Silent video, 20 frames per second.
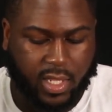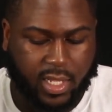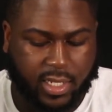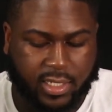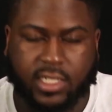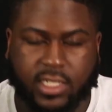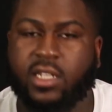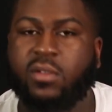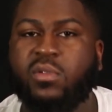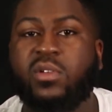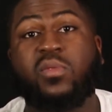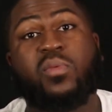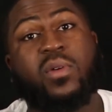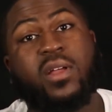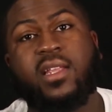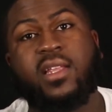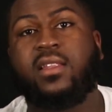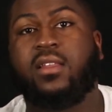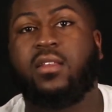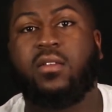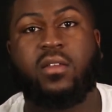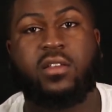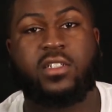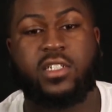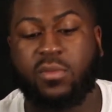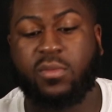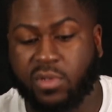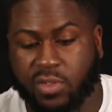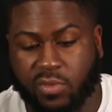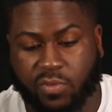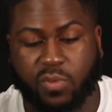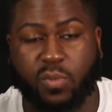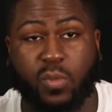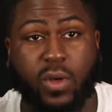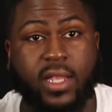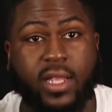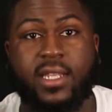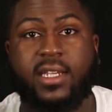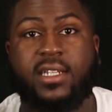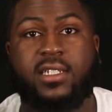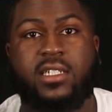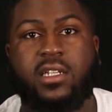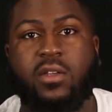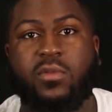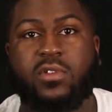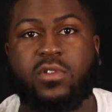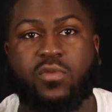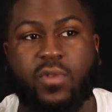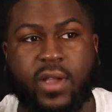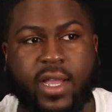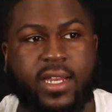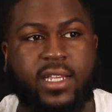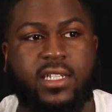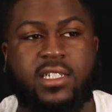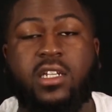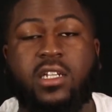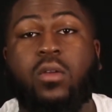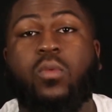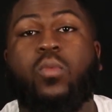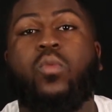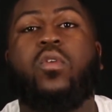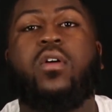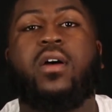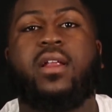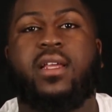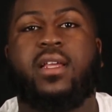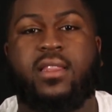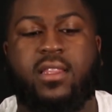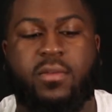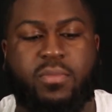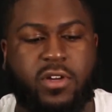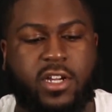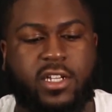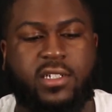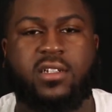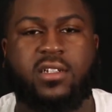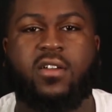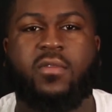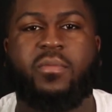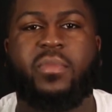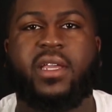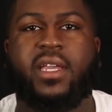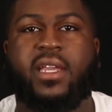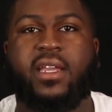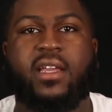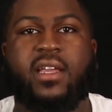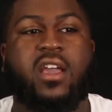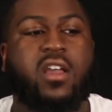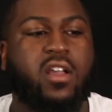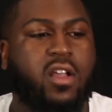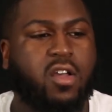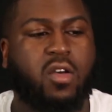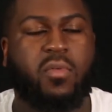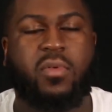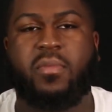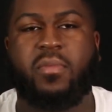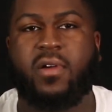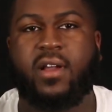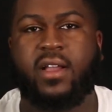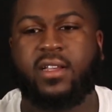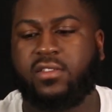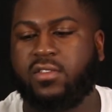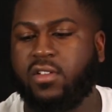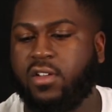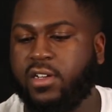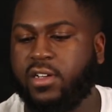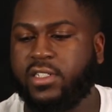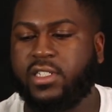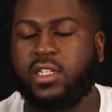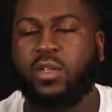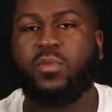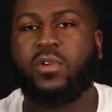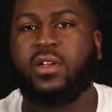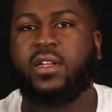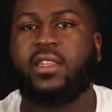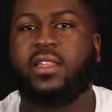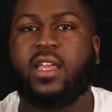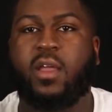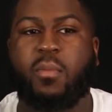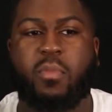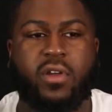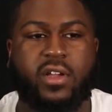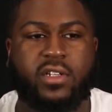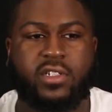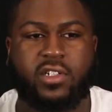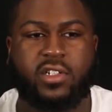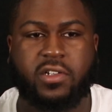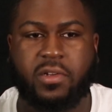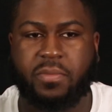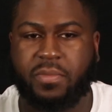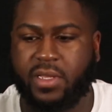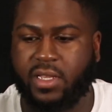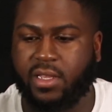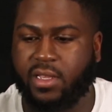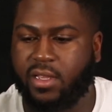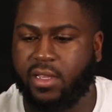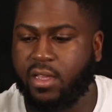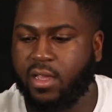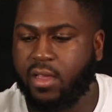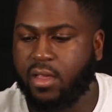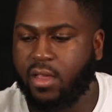she was willing. She was willing. She was ready. She wanted the pressure of being Kobe Bryant's daughter. She wanted that pressure to be